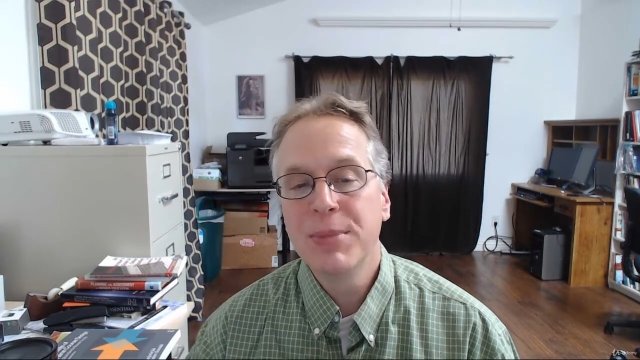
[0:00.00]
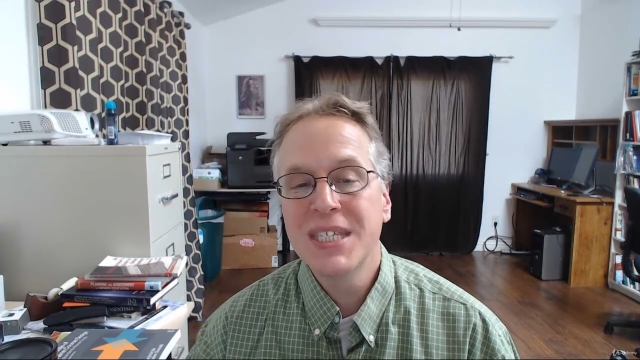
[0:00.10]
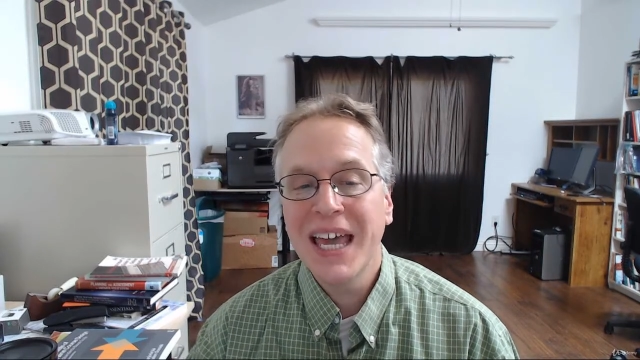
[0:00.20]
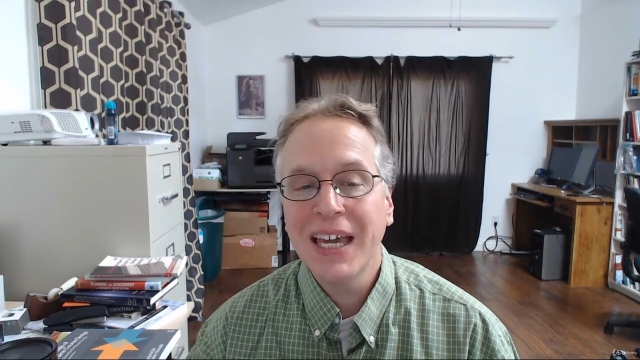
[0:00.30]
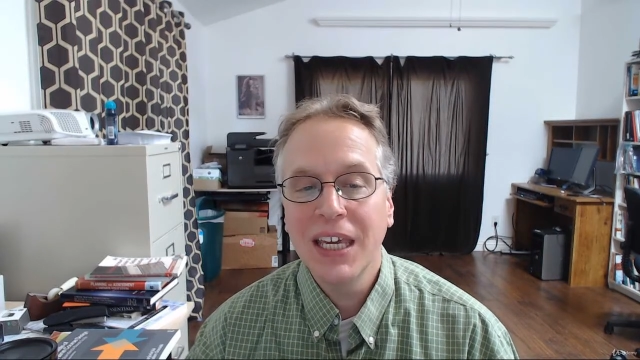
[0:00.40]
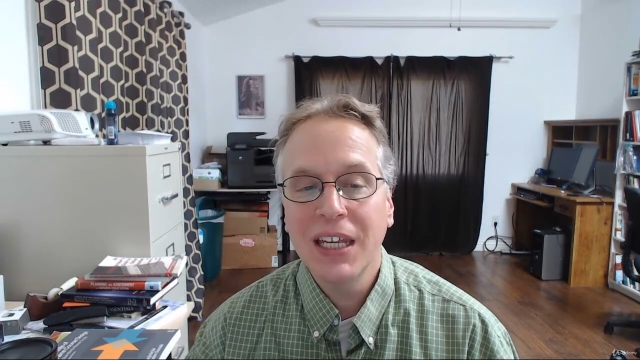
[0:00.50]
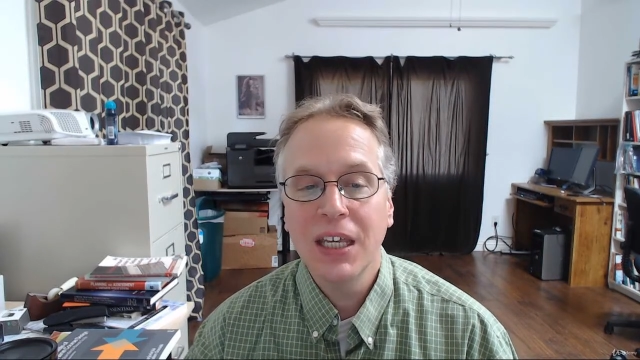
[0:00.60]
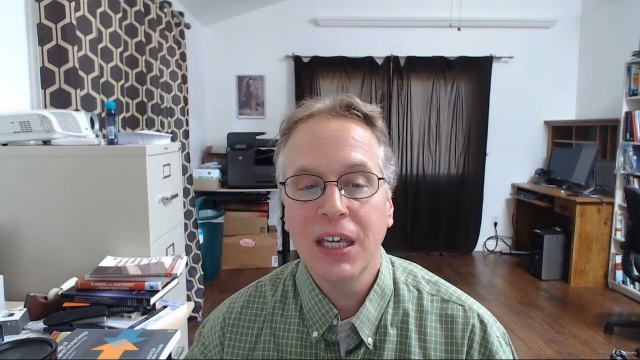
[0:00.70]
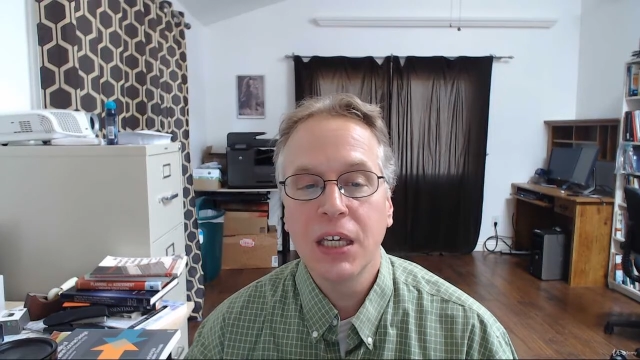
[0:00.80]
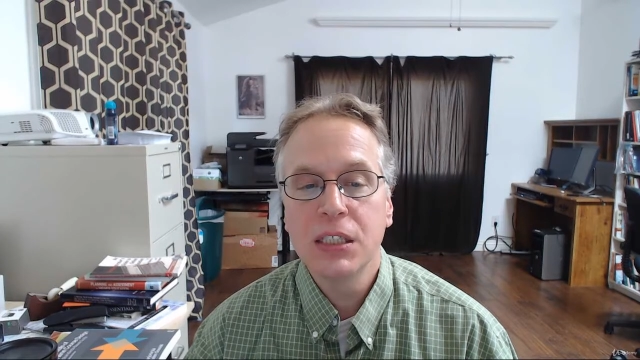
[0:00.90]
Second
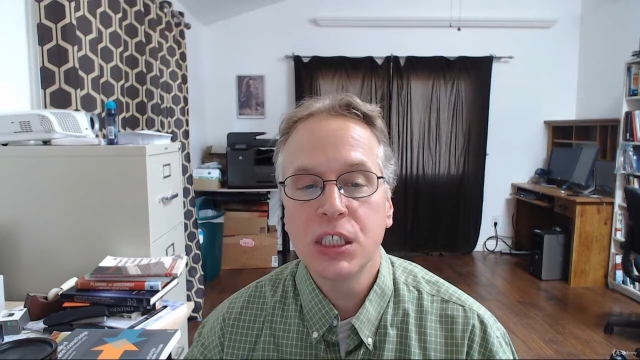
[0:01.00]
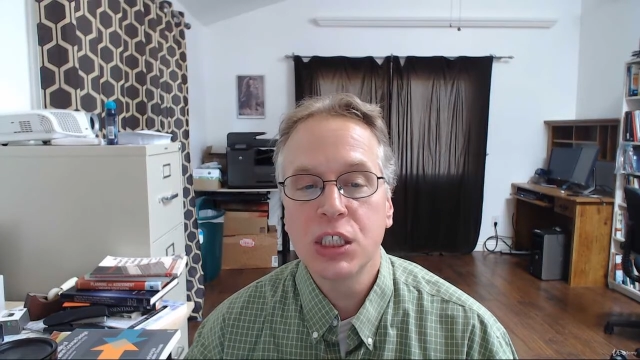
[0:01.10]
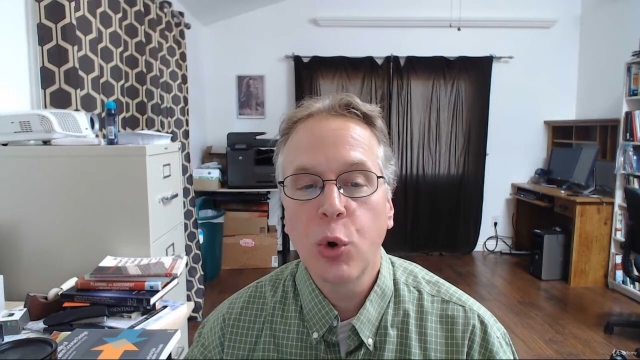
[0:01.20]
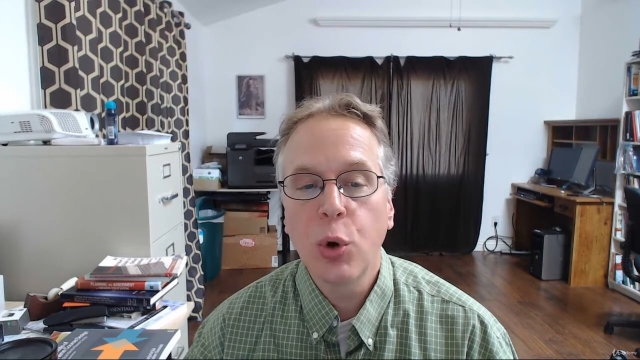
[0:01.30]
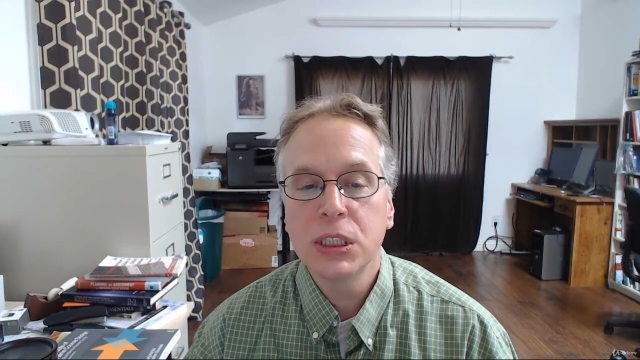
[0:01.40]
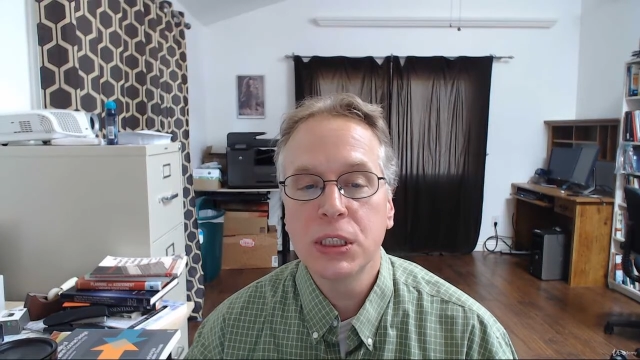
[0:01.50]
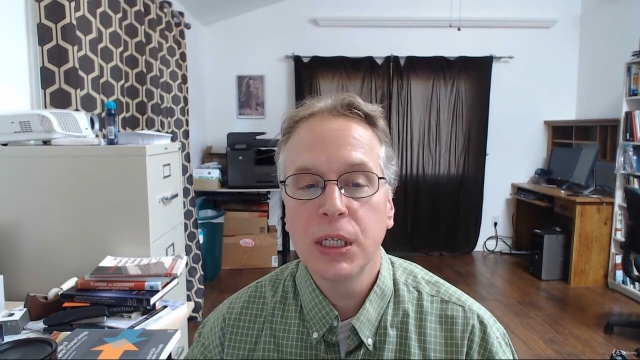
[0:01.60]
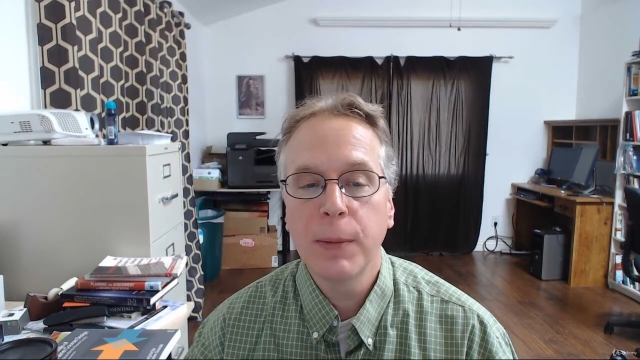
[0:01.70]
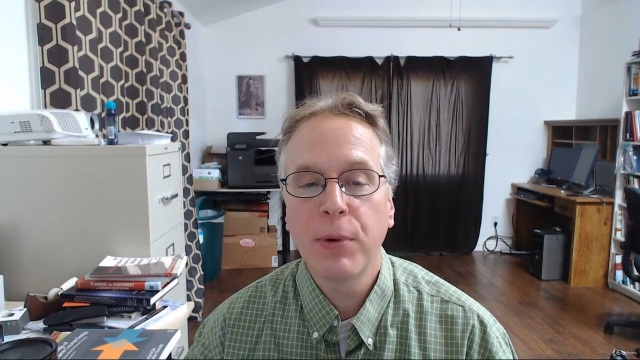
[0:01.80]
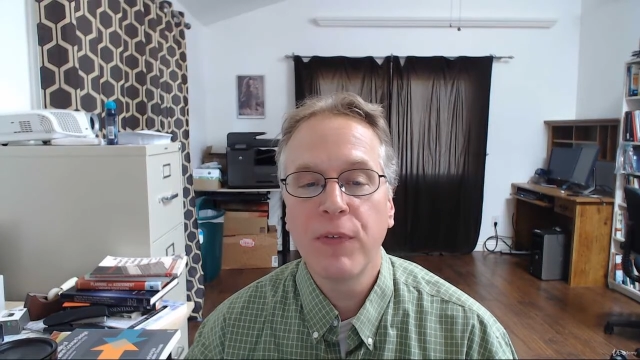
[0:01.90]
is this course
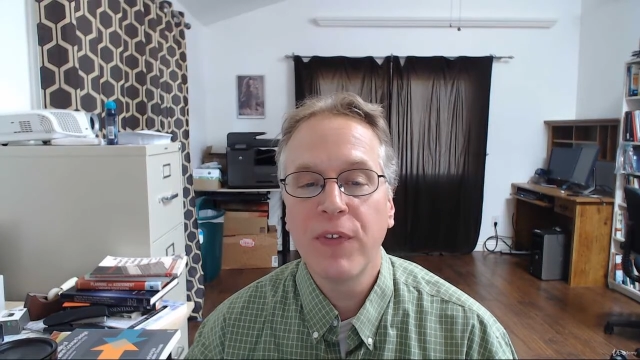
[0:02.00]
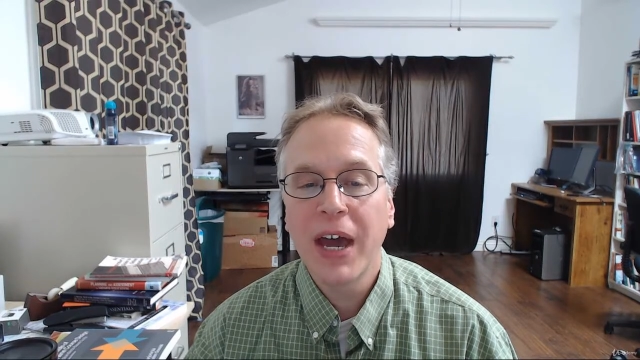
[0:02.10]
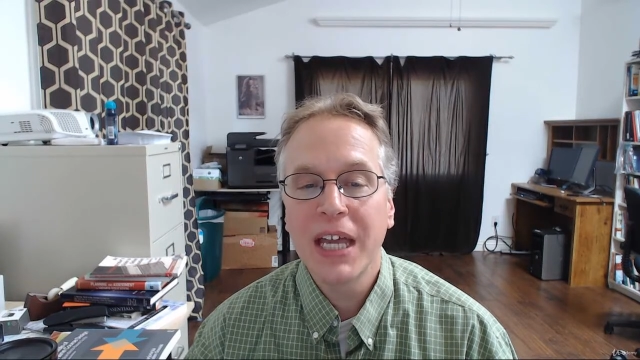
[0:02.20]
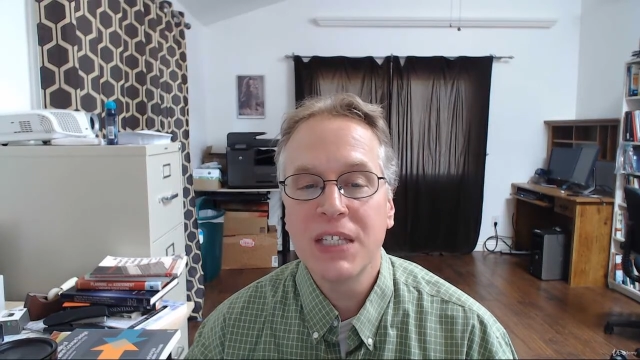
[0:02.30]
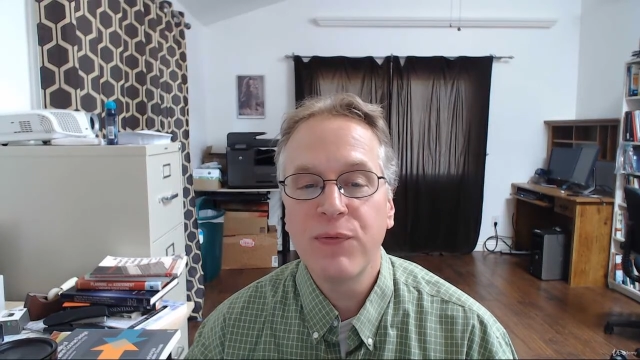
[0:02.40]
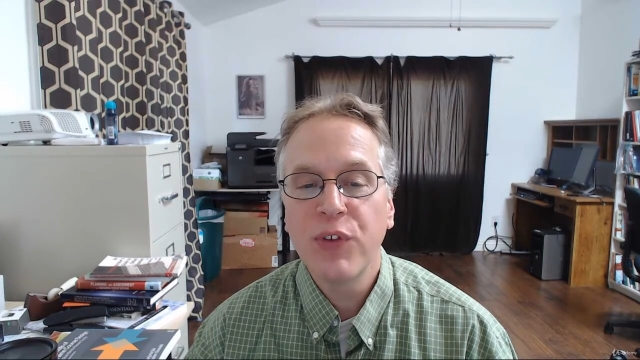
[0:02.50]
provides